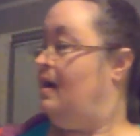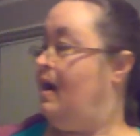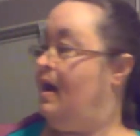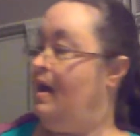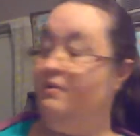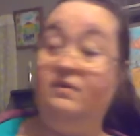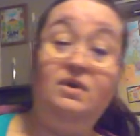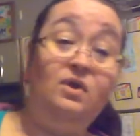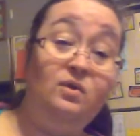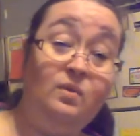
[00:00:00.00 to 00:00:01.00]
I have
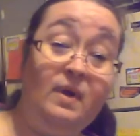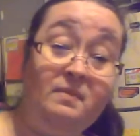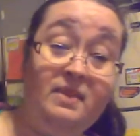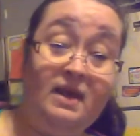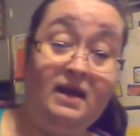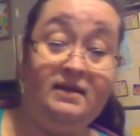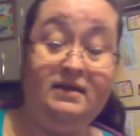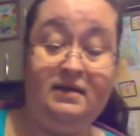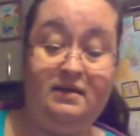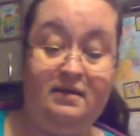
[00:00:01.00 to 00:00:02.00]
another whip that I
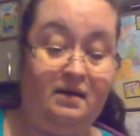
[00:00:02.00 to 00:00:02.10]
did.